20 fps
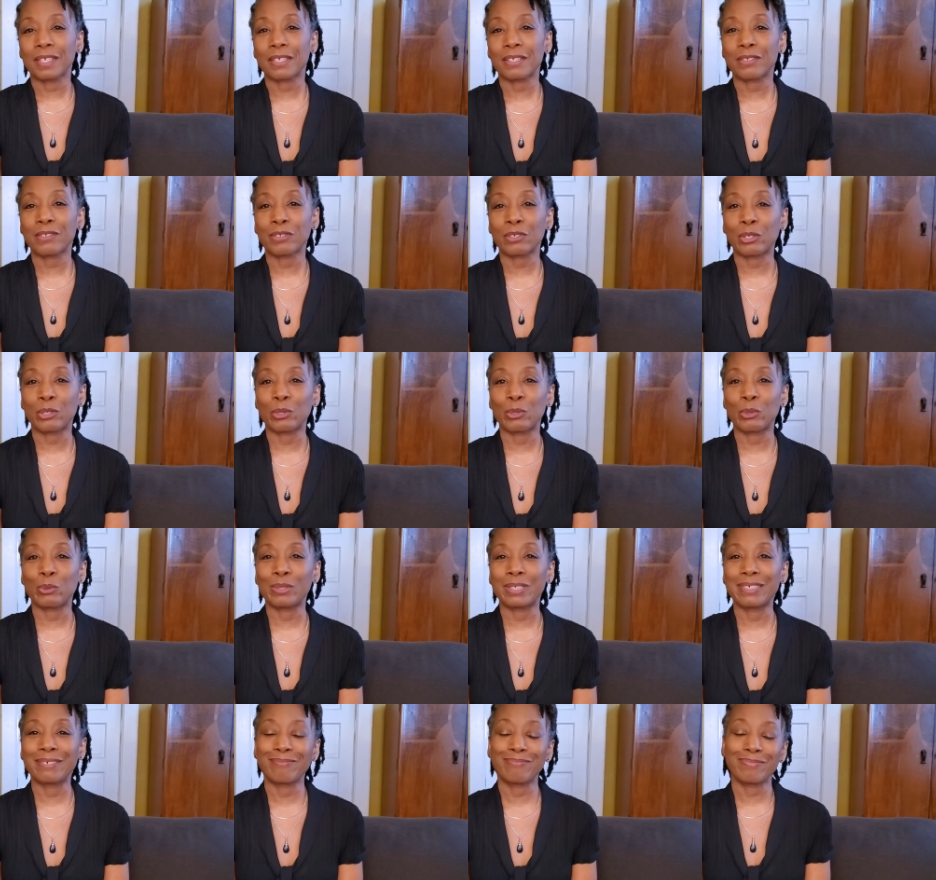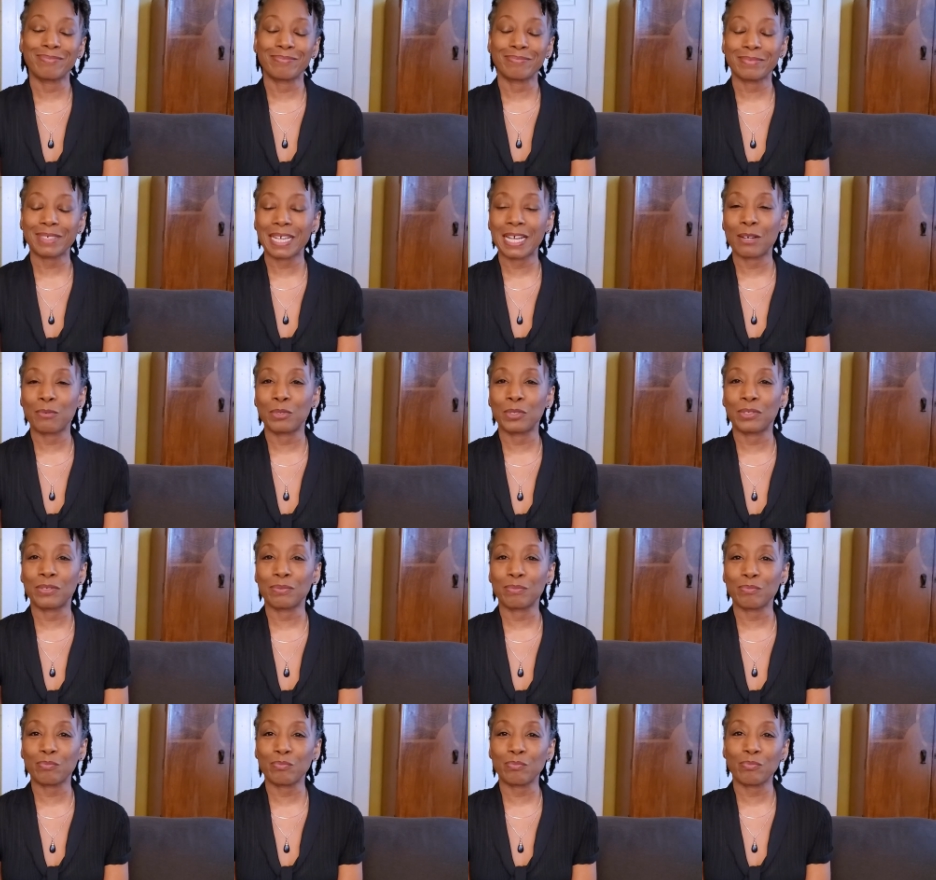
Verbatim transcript: So I was